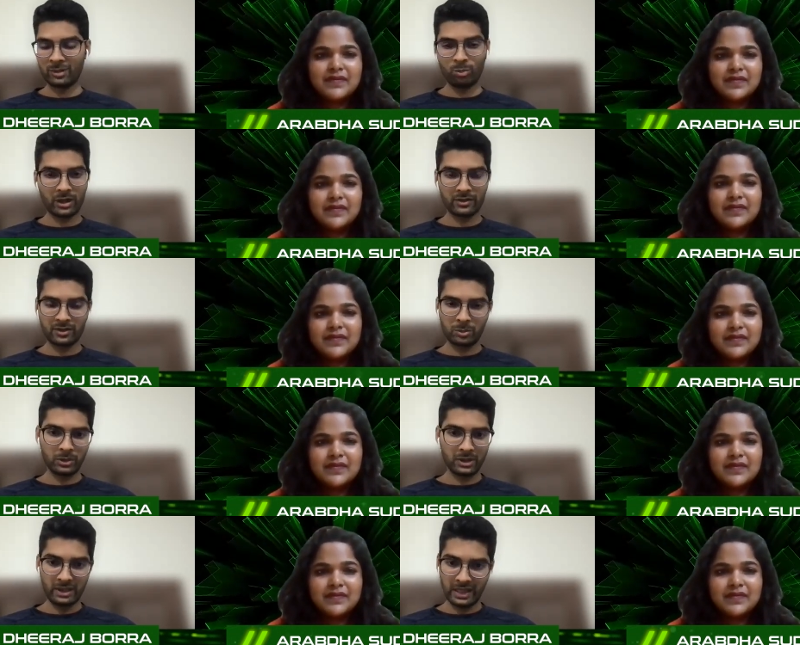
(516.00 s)
Speaker 1: bugs
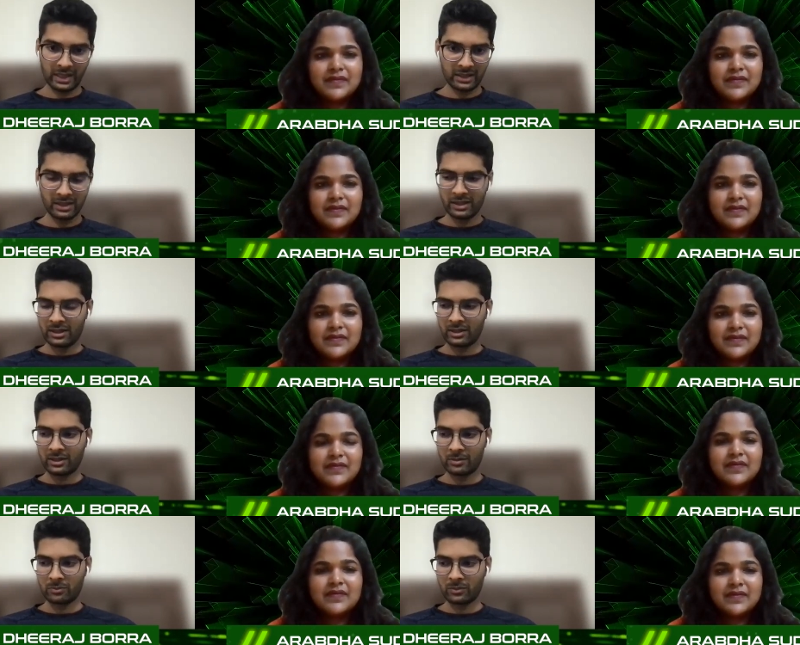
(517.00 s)
reported yet.
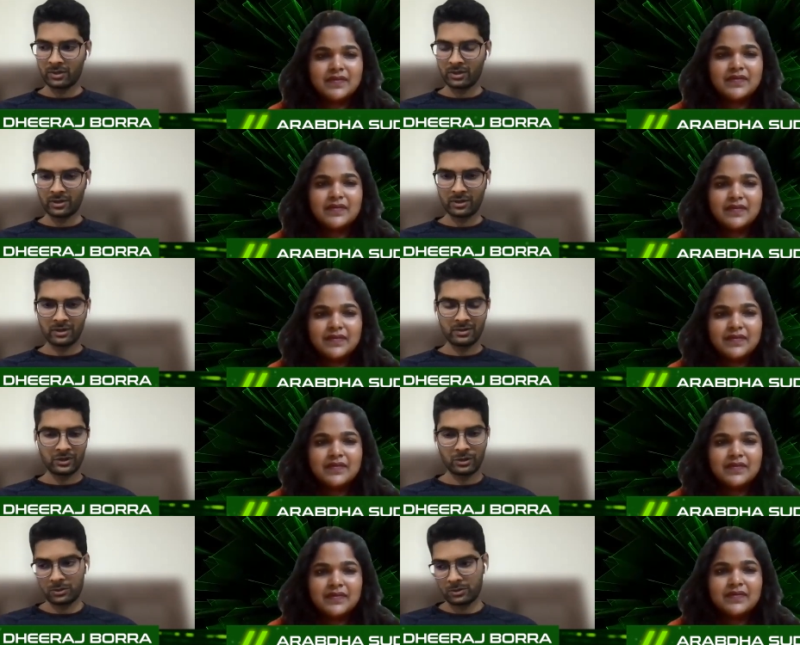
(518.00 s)

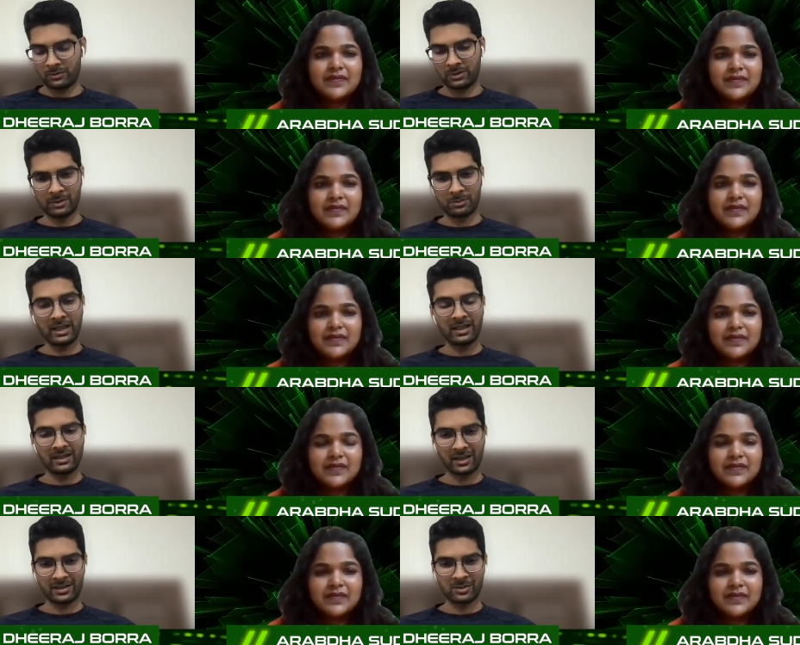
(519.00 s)
So I'm taking
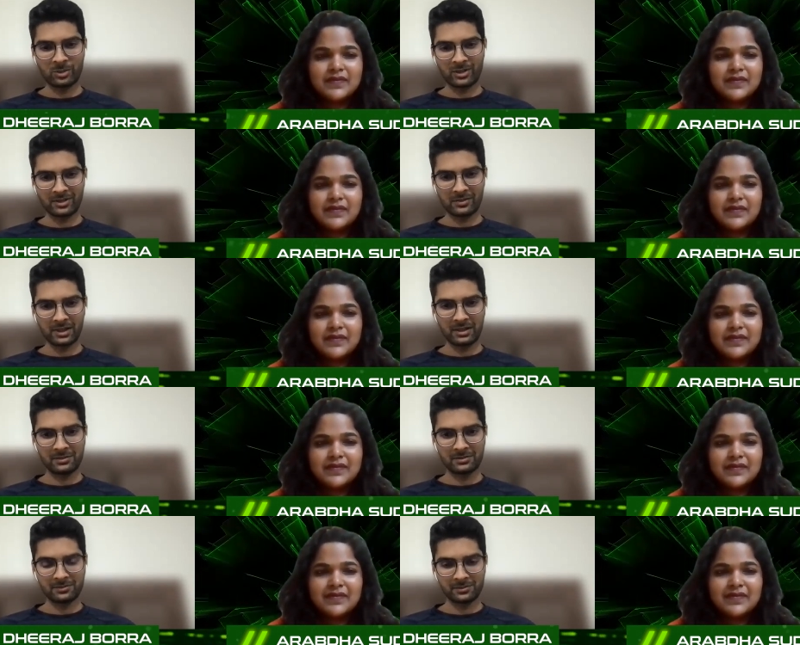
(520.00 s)
that as a positive sign.
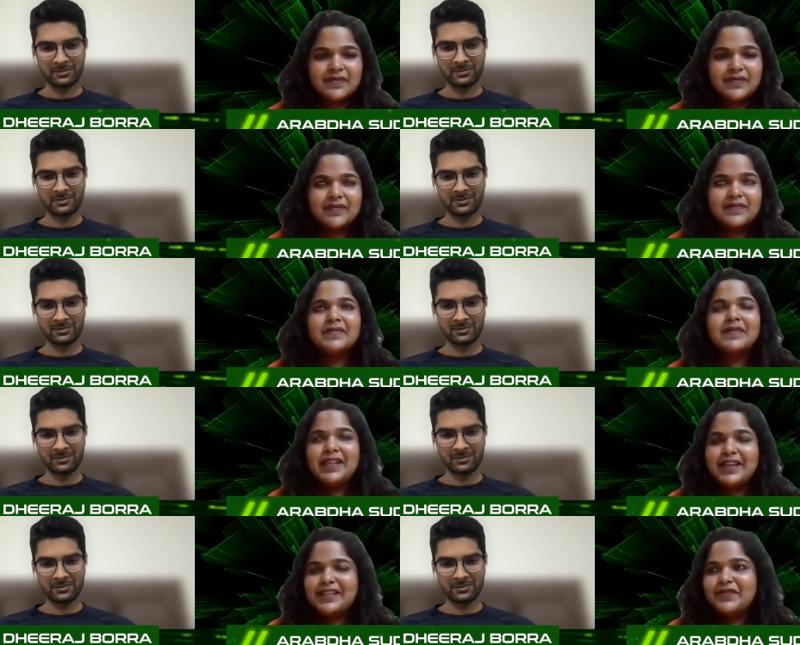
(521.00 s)

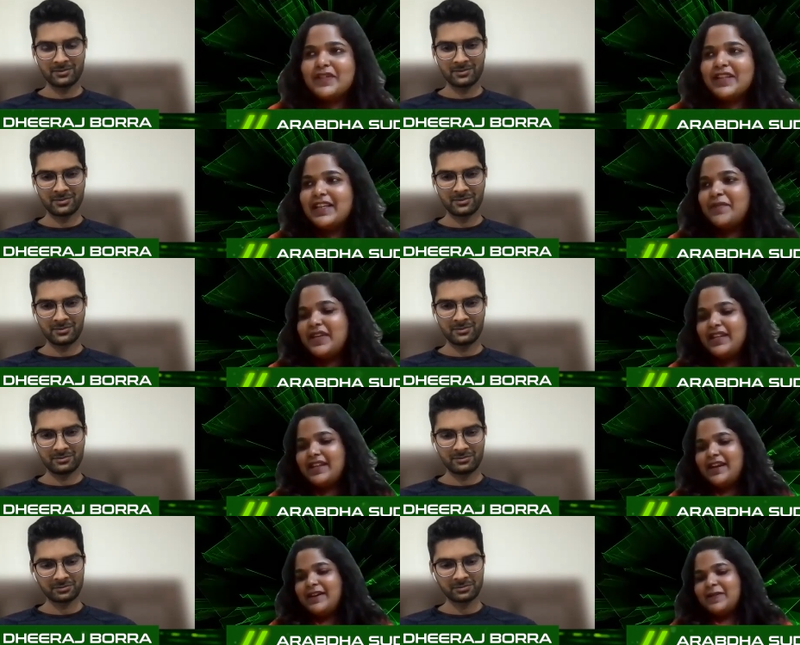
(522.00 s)
Speaker 2: Yeah, definitely. I
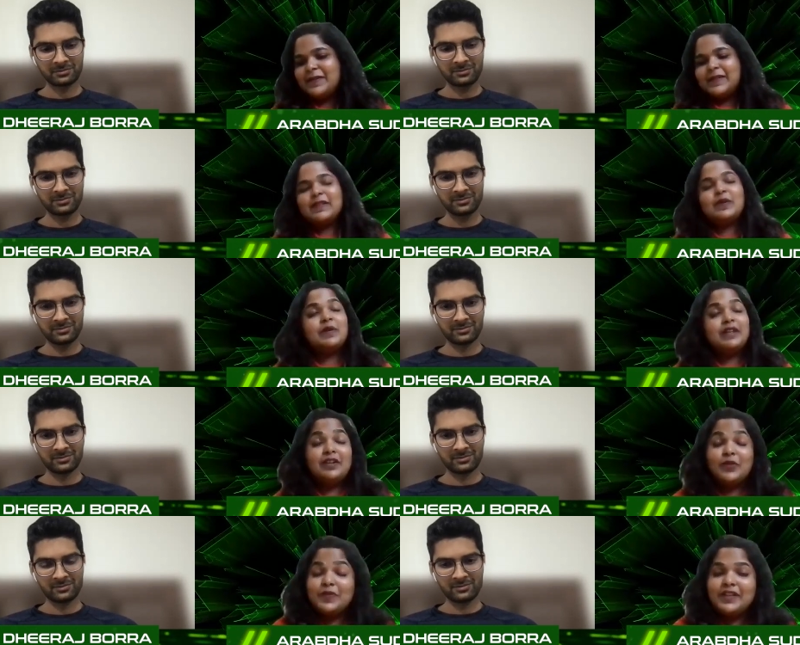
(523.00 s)
mean,
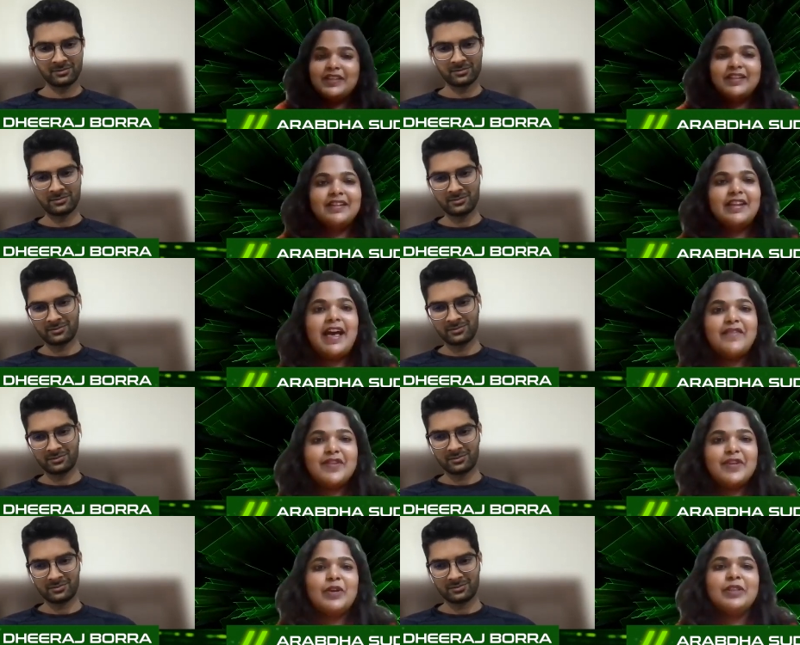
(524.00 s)
so in your opinion,
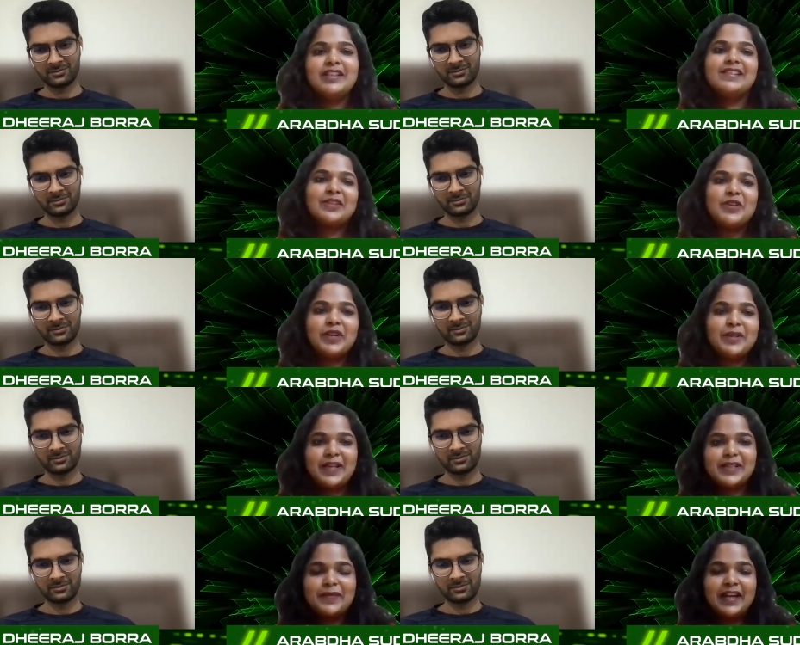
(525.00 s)
having all these
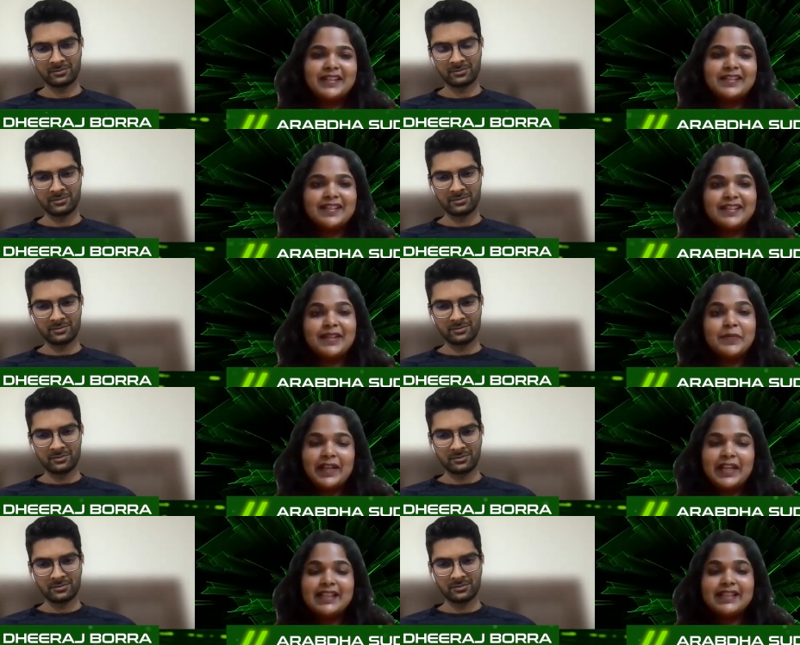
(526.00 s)
security best practices
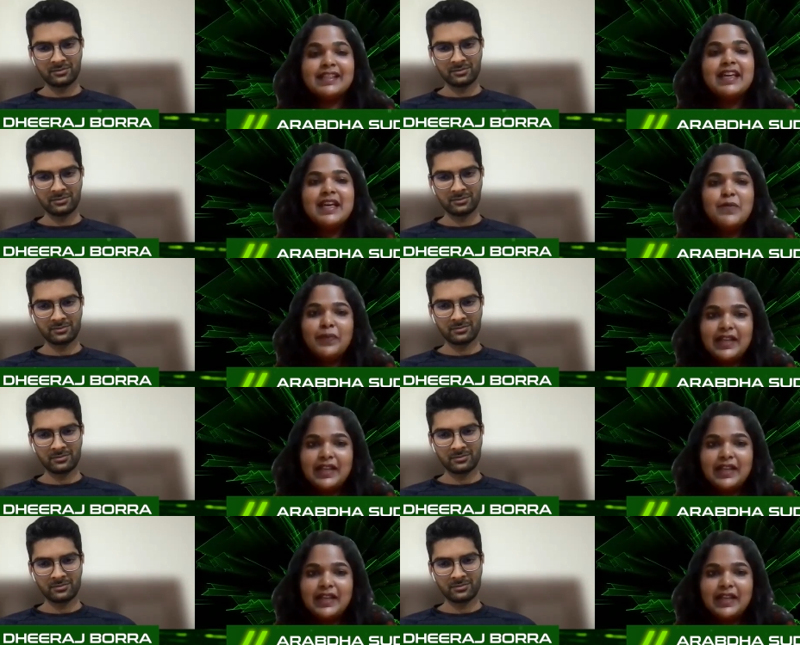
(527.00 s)
in place,